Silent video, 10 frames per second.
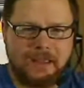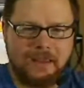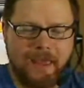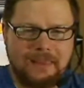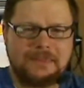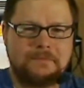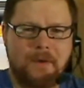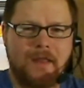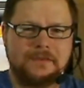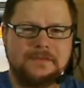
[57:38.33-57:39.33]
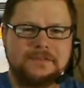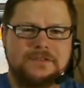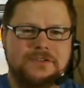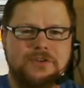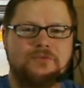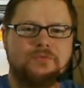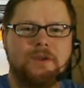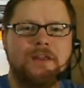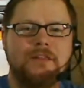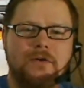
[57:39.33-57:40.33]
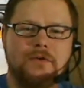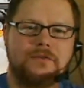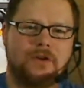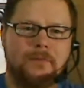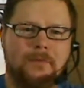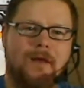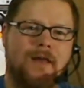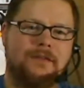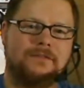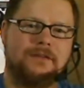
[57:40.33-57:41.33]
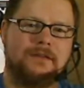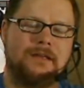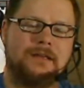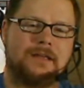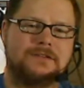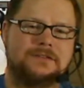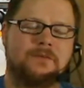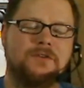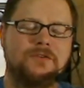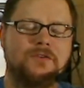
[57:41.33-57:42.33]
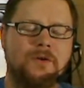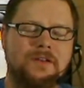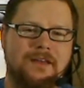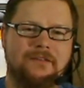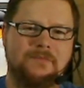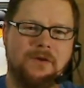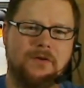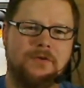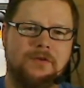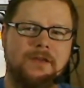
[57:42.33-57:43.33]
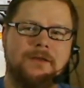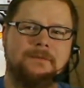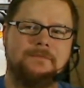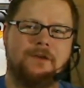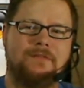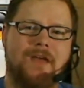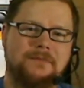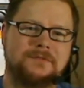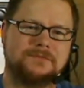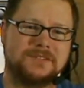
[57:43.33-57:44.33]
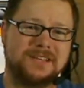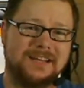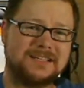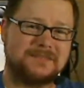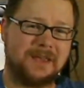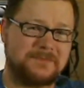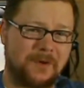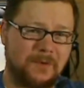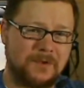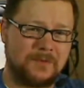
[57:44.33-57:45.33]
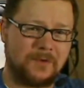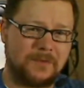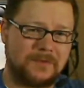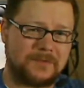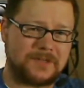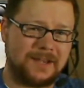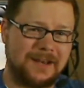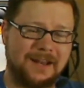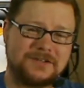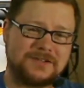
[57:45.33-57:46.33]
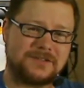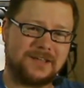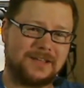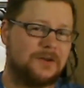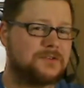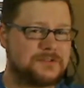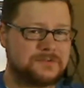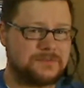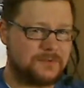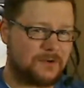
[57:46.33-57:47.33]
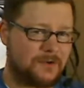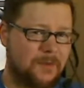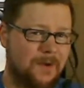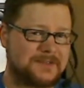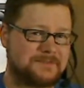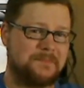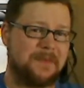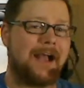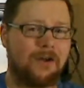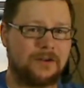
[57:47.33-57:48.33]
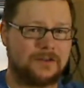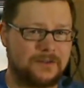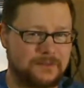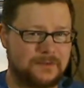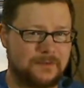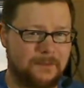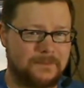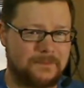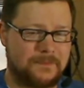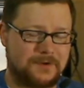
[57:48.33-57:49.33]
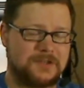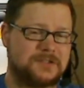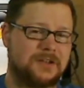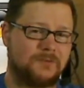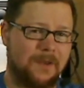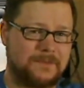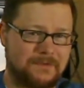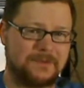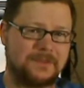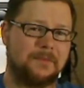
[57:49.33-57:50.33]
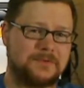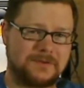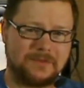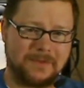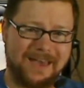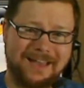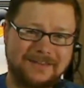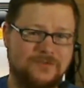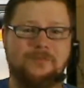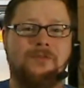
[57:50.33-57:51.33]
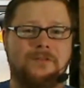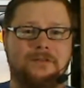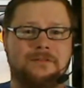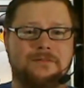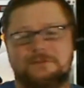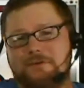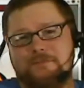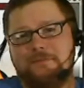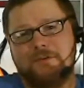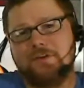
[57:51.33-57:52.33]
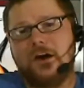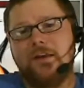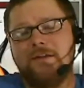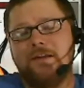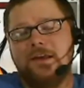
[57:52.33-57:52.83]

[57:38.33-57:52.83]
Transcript: hit the buttons to reload Chrome OS, because like when you go into dev mode, you have the option of just hitting spacebar when you boot up your machine, and it just like loads Chrome OS back onto the partition and wipes everything and puts everything back to normal. So you're done.